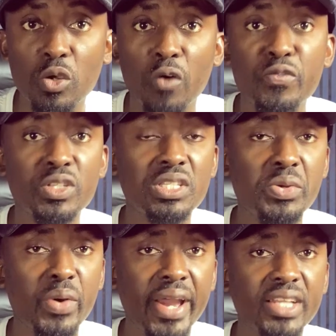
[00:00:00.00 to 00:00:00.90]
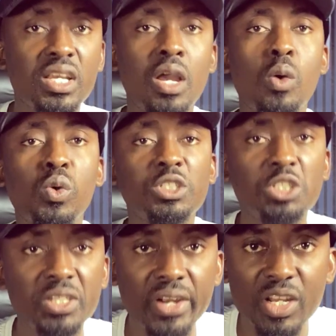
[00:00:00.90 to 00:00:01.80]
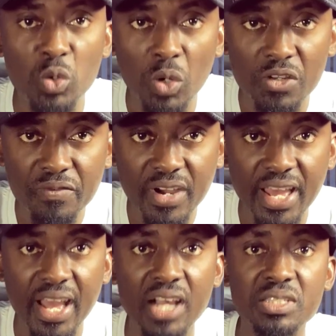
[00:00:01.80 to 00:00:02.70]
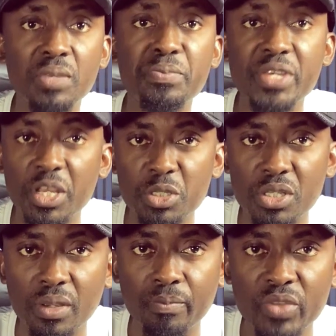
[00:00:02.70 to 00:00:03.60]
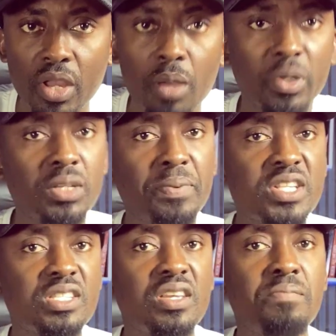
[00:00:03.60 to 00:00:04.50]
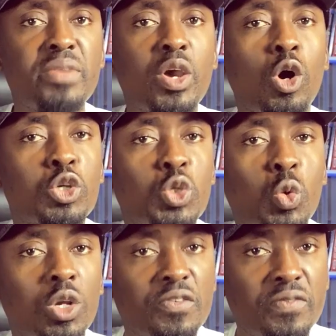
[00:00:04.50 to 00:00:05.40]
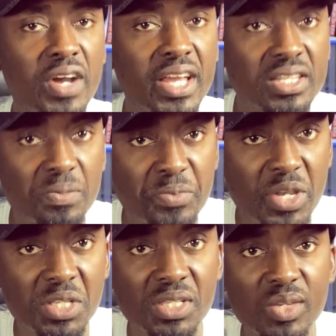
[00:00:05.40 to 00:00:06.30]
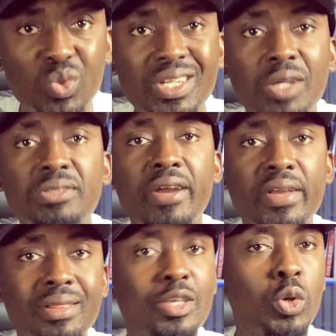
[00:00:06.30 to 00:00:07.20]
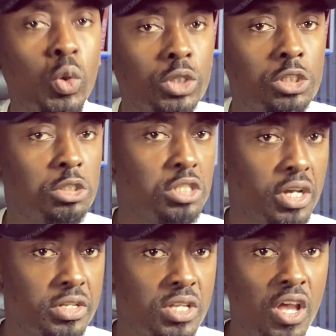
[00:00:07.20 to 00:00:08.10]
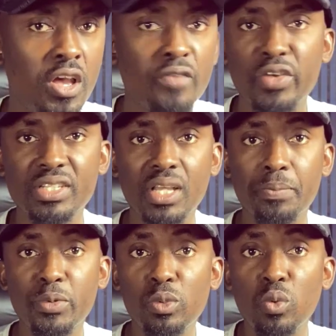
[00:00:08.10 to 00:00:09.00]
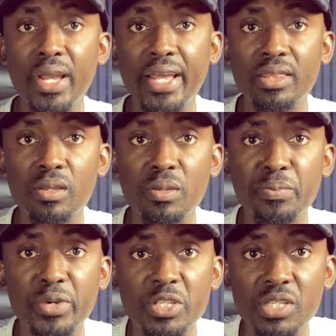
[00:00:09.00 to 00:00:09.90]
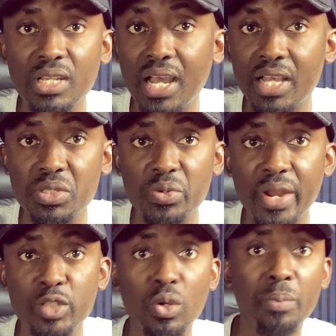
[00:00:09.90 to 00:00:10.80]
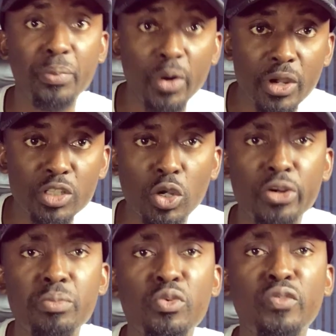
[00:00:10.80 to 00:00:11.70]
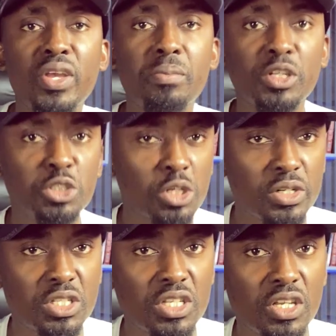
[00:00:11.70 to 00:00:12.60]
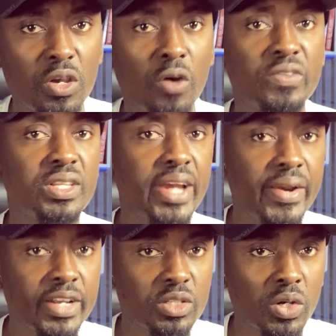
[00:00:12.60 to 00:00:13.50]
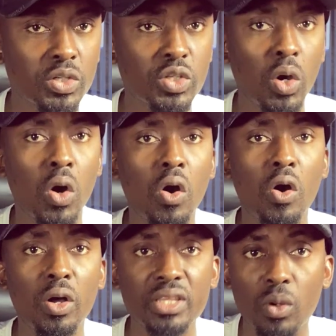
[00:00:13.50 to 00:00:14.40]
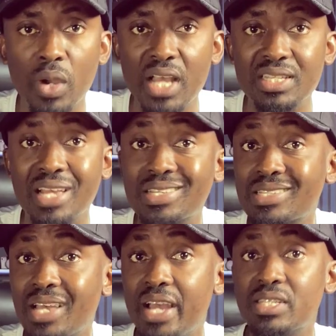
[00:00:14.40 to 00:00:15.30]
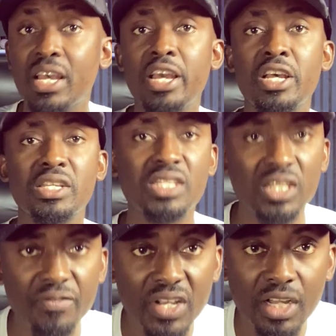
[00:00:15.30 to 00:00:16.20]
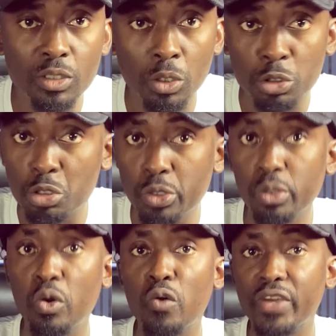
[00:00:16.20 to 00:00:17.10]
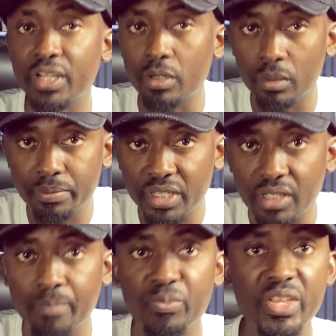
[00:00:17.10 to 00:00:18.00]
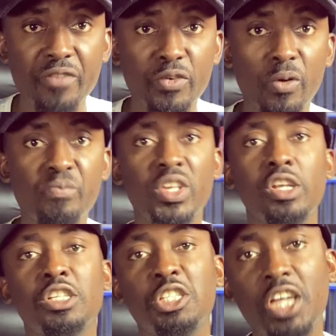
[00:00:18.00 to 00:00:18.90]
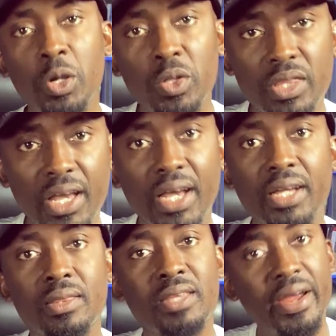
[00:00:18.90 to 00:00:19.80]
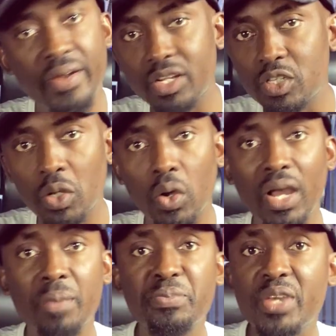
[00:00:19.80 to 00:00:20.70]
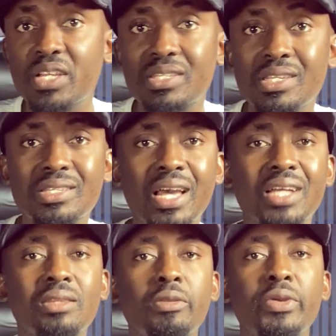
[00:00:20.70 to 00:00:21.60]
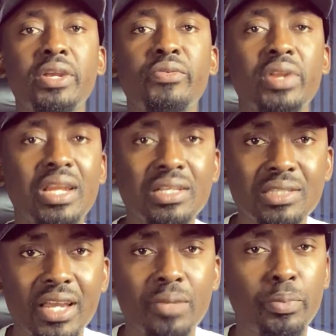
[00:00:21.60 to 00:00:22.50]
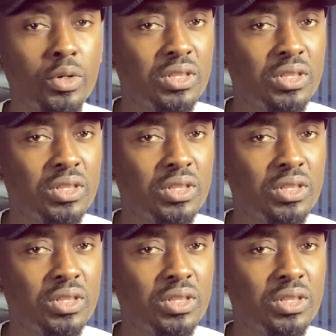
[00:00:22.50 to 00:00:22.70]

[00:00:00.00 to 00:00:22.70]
or voting right will generally qualify as a PSC, but the person may also qualify as a PSC without directly owning shares. For example, where the person has the right to appoint or remove a majority of the directors or otherwise exercise significant control over the company. Therefore, shareholder, director, and PSCs are three related but